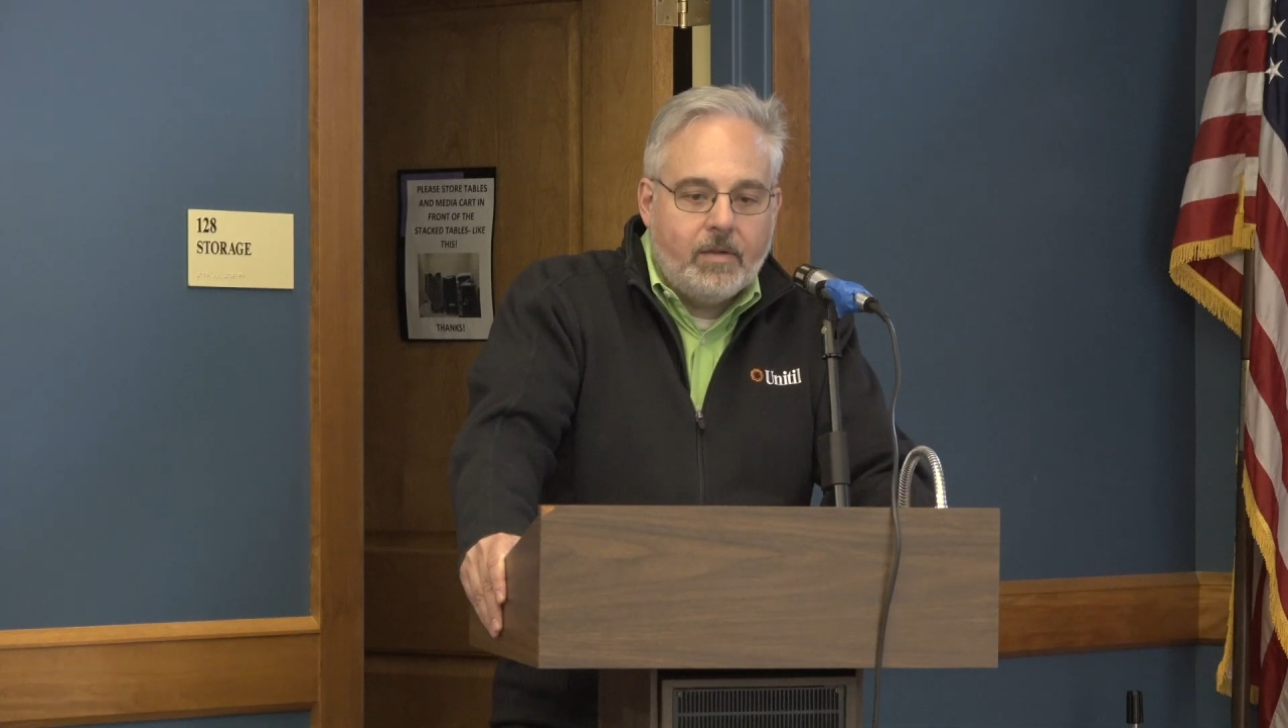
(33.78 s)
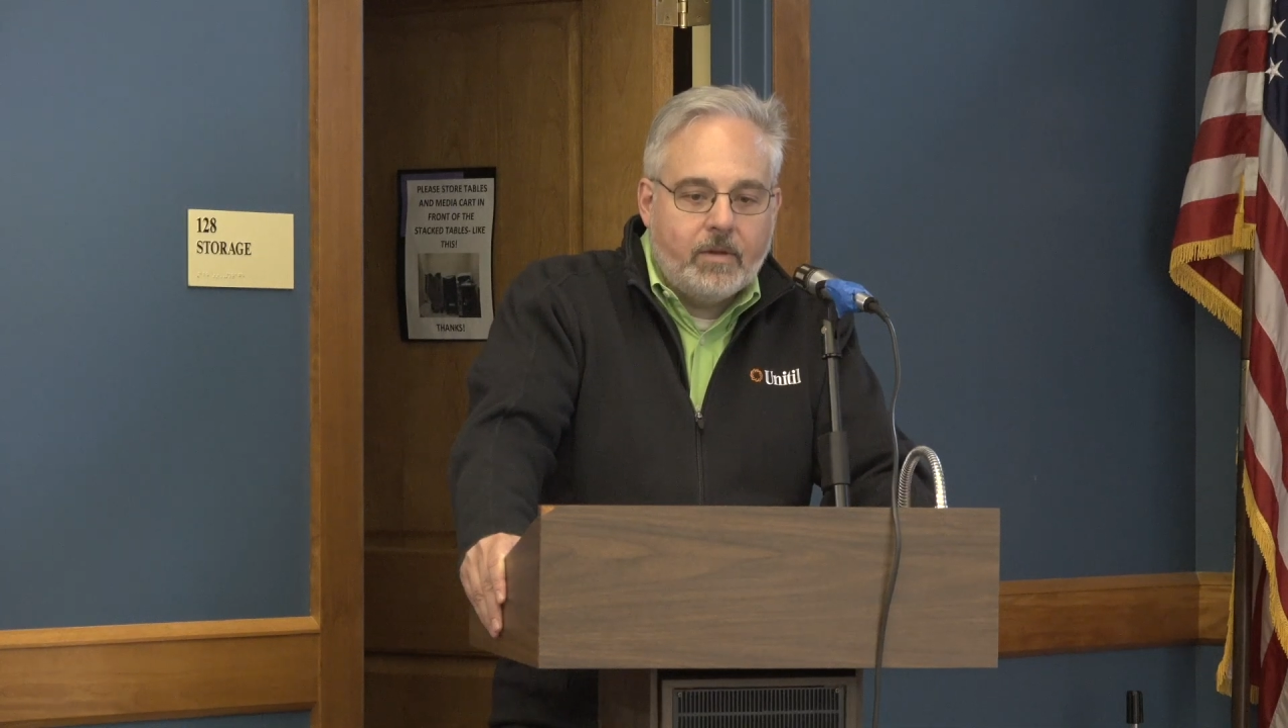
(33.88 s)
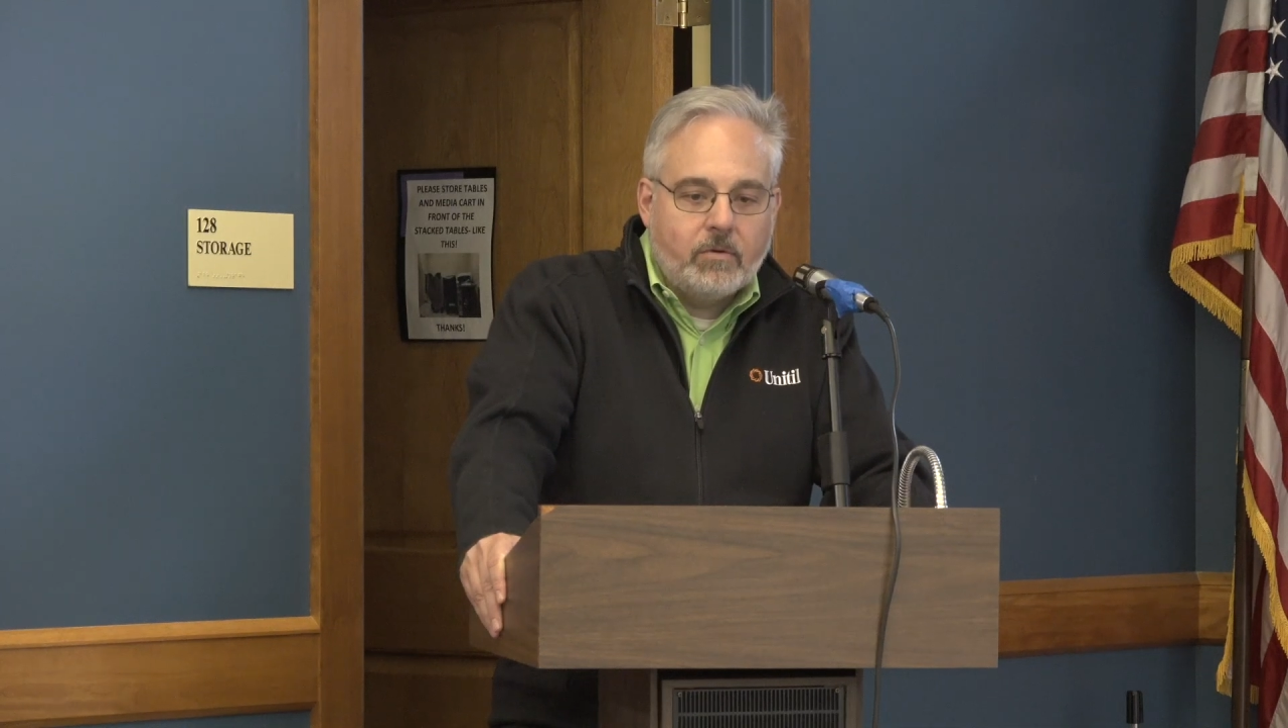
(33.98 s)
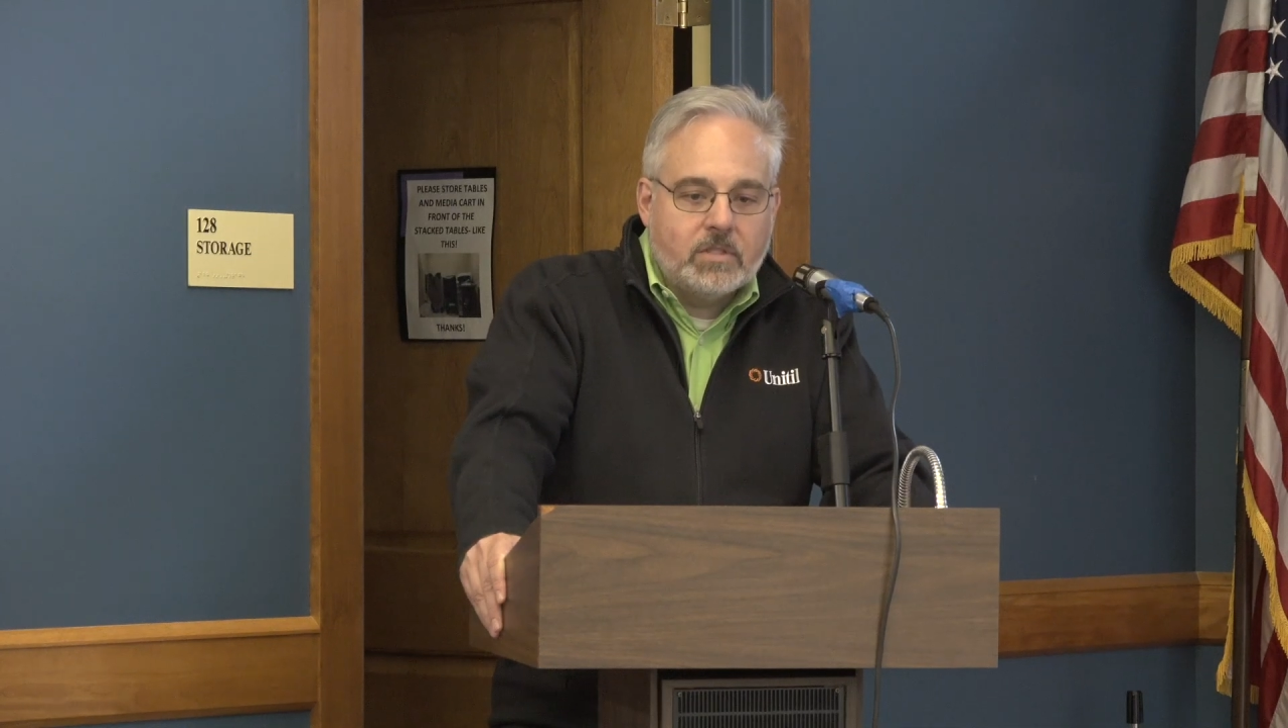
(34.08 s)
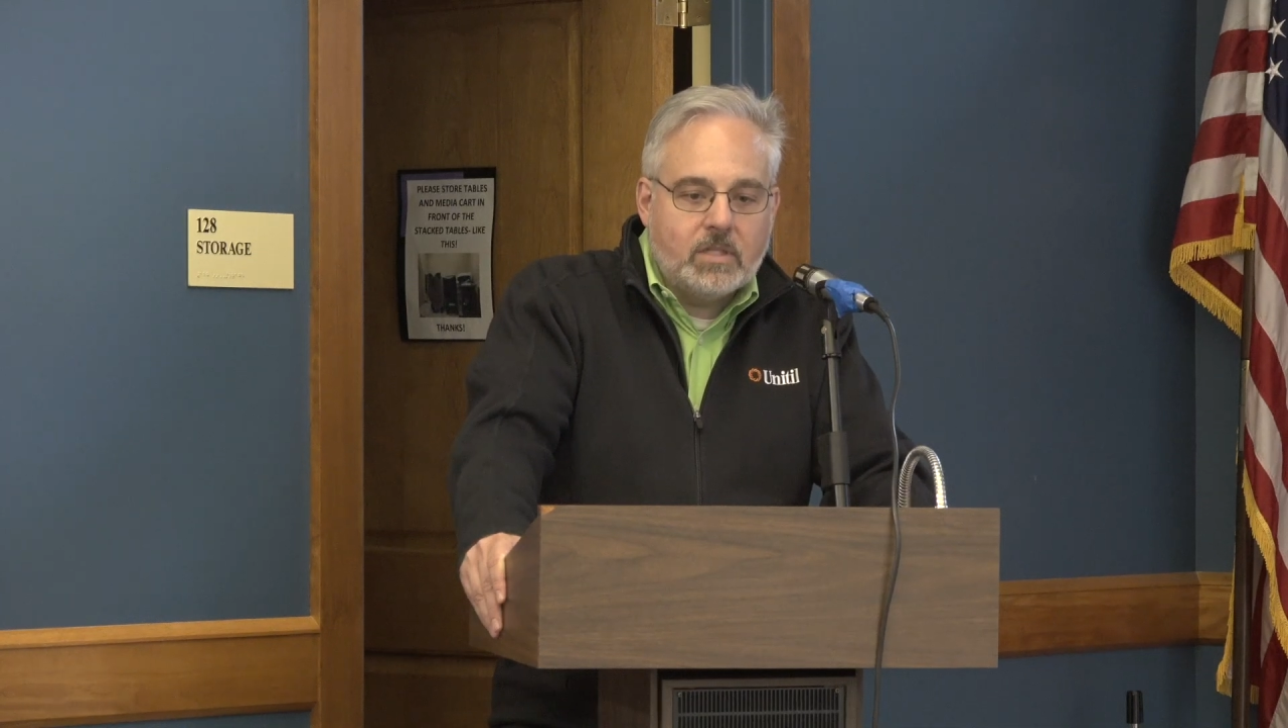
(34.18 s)

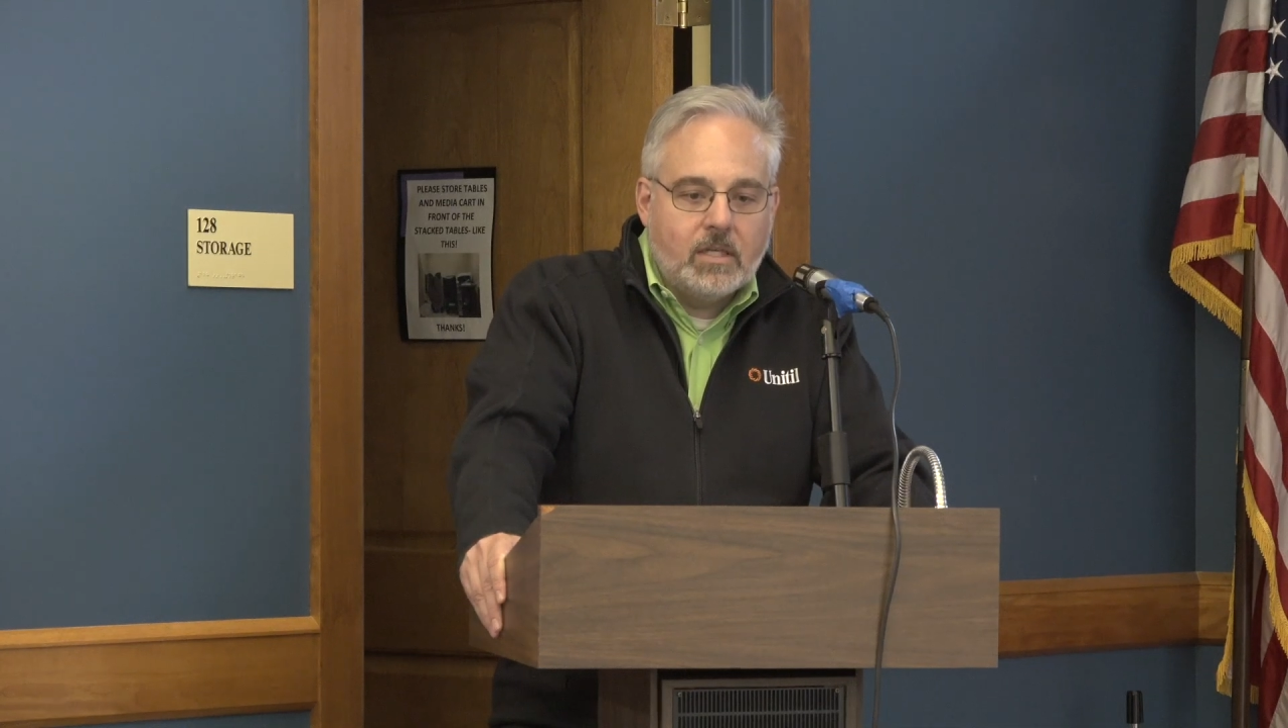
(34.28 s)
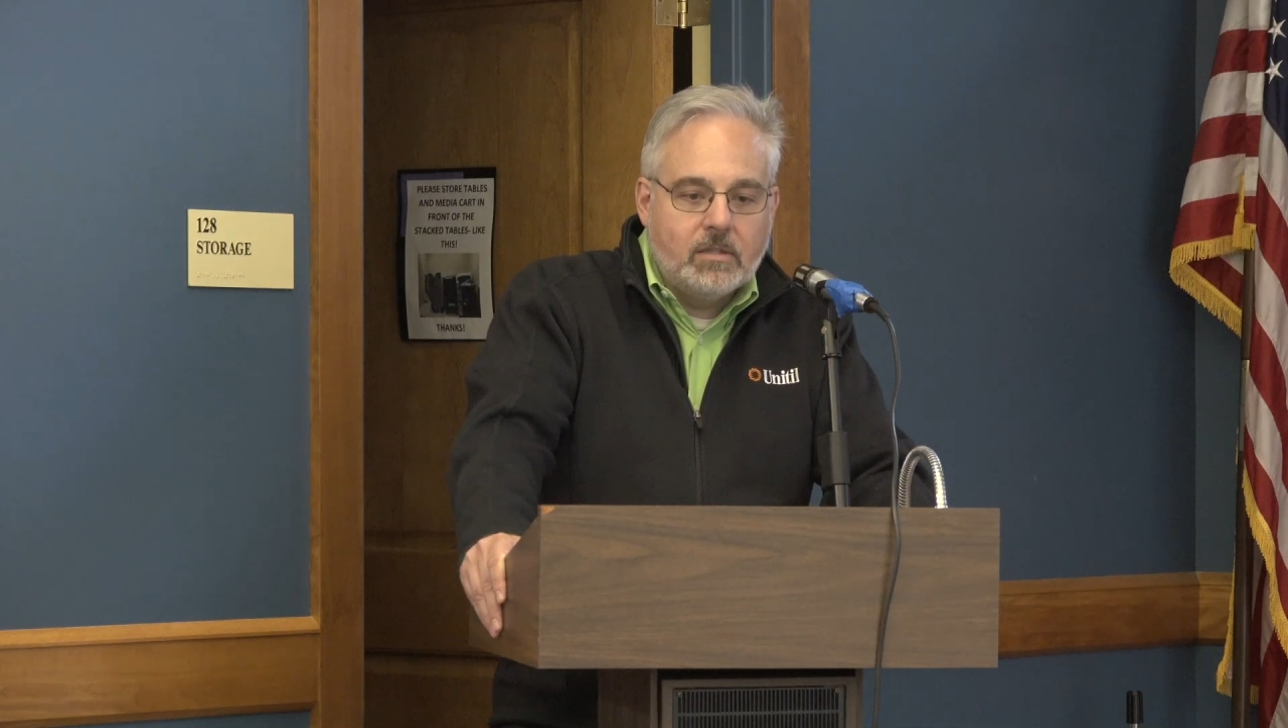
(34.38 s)
There was a